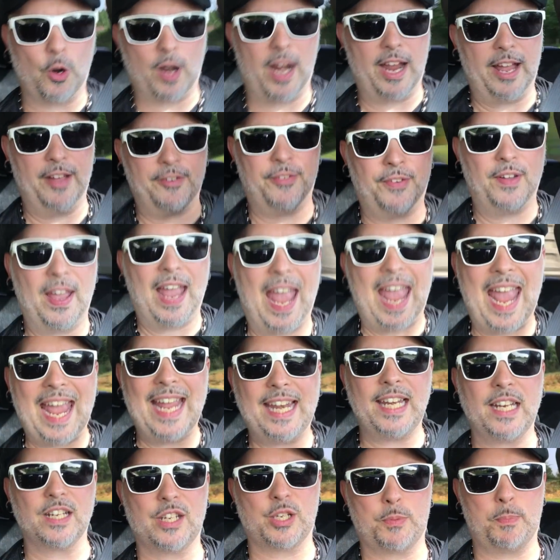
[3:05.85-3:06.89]
photograph
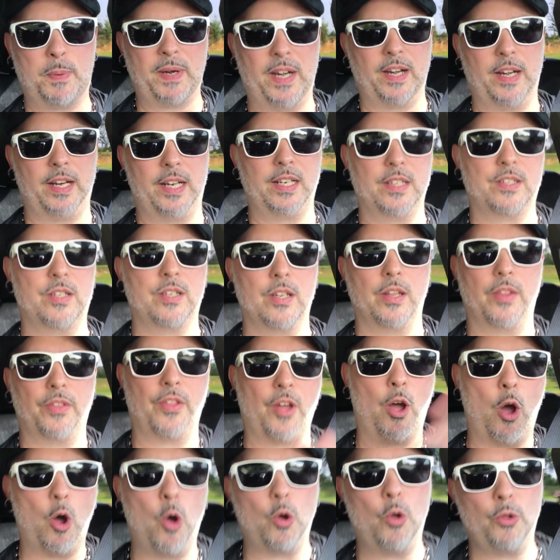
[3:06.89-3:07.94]
and
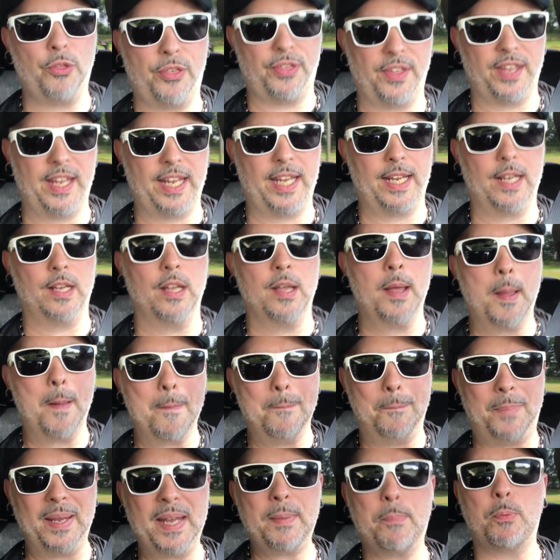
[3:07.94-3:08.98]
experience the whole
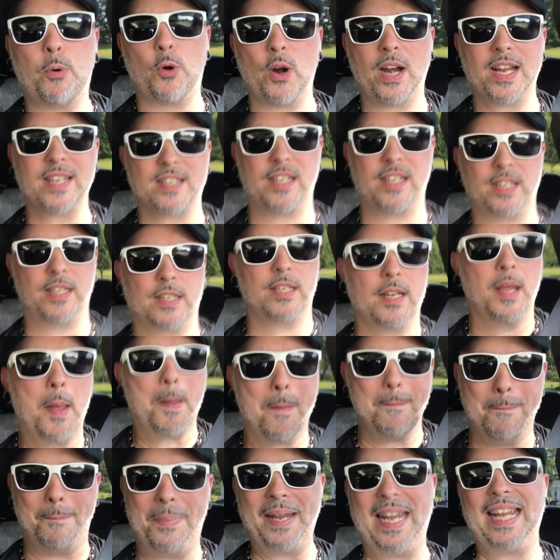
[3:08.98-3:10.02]
thing, be
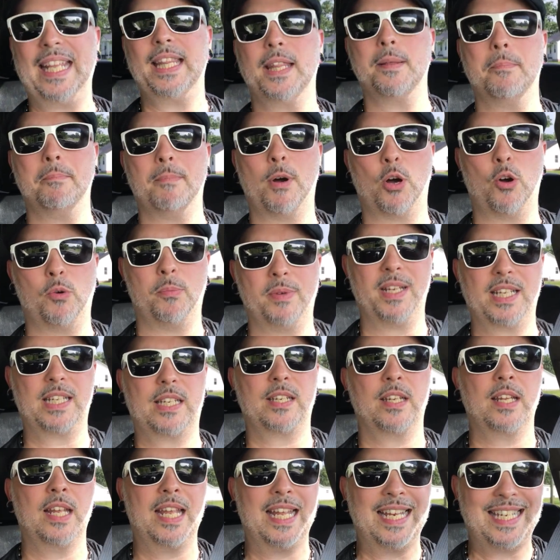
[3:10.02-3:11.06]
present, be in the
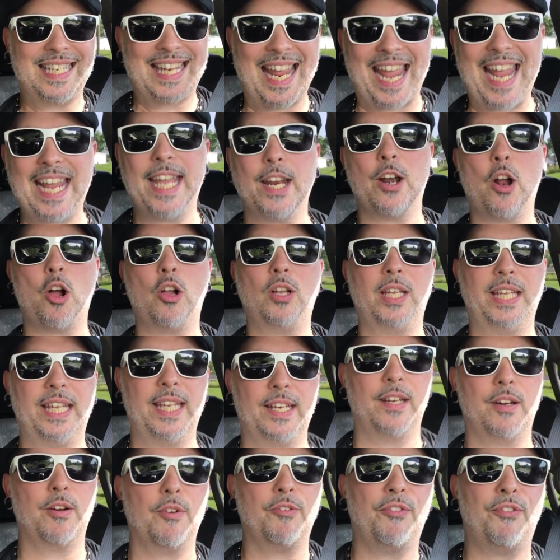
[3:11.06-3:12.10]
moment, take it
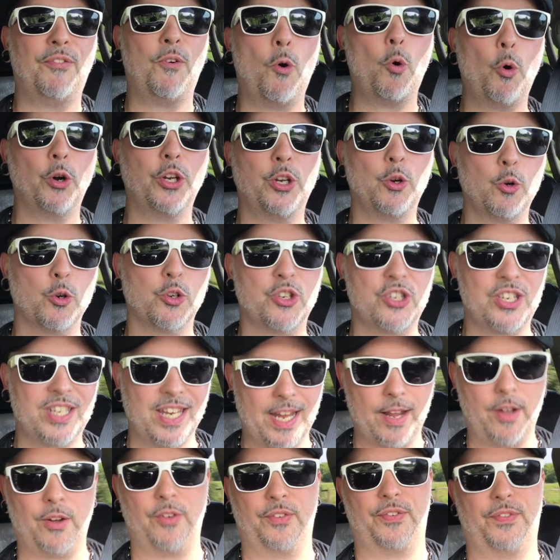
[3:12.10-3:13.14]
all in for
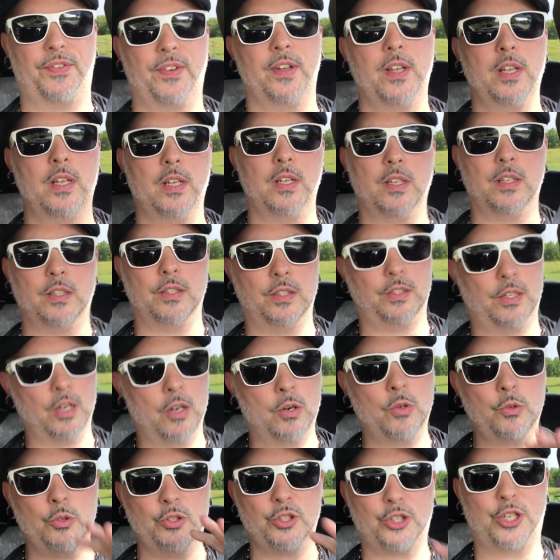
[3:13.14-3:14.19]
yourself.
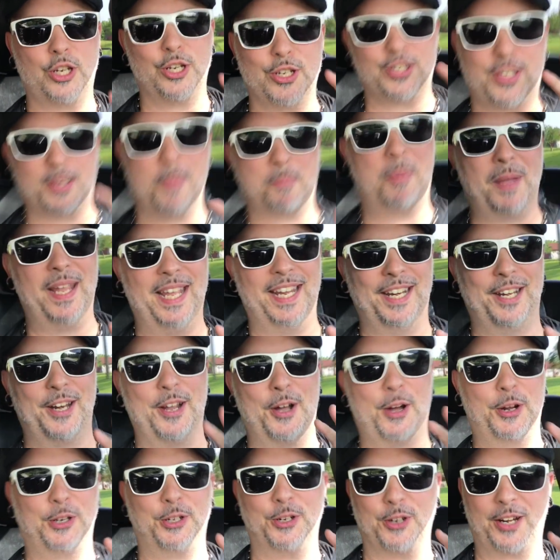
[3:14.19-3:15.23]
Don't just
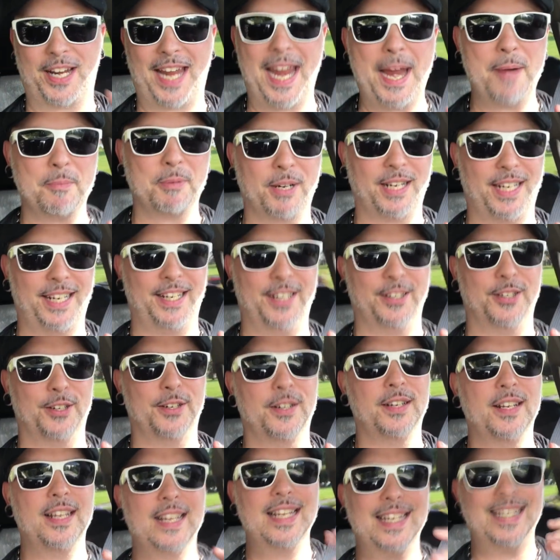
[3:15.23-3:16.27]
depend on your camera
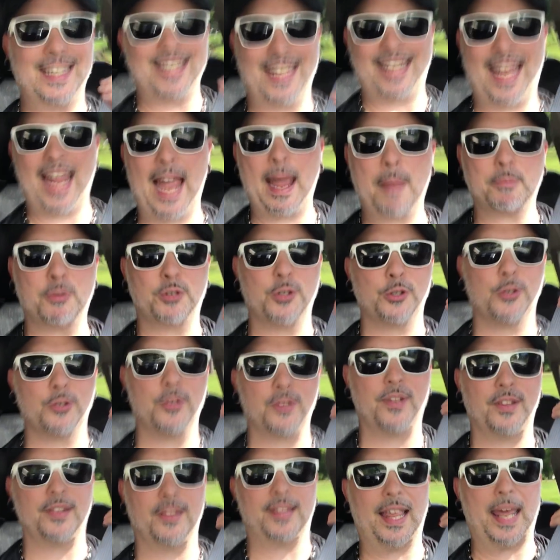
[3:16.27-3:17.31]
gear to
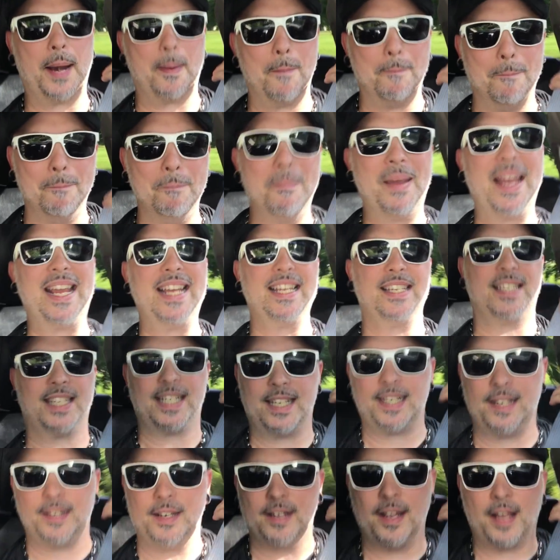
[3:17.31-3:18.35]
capture that
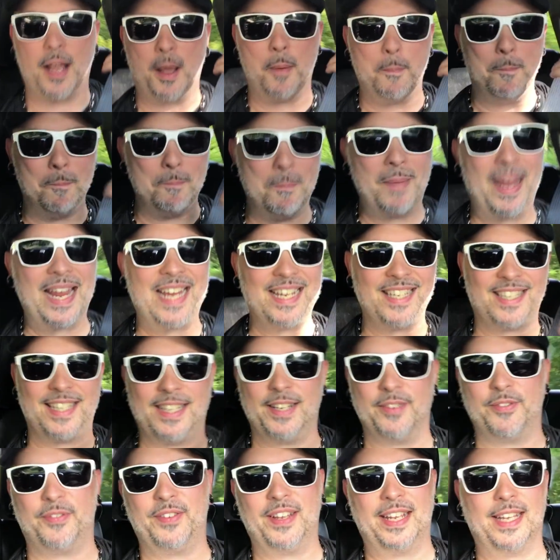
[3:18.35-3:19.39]
amazing,
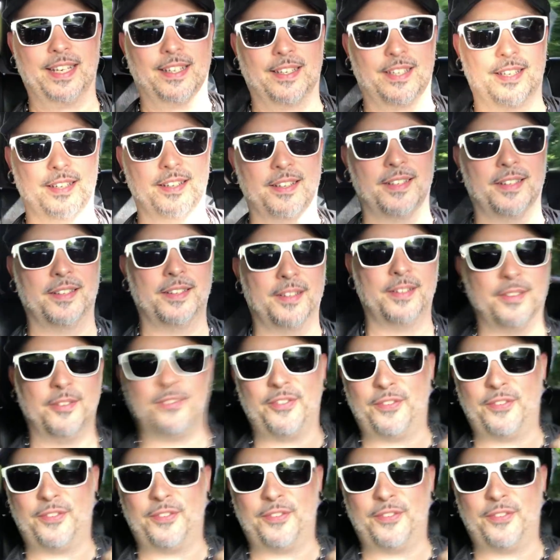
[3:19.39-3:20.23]
amazing event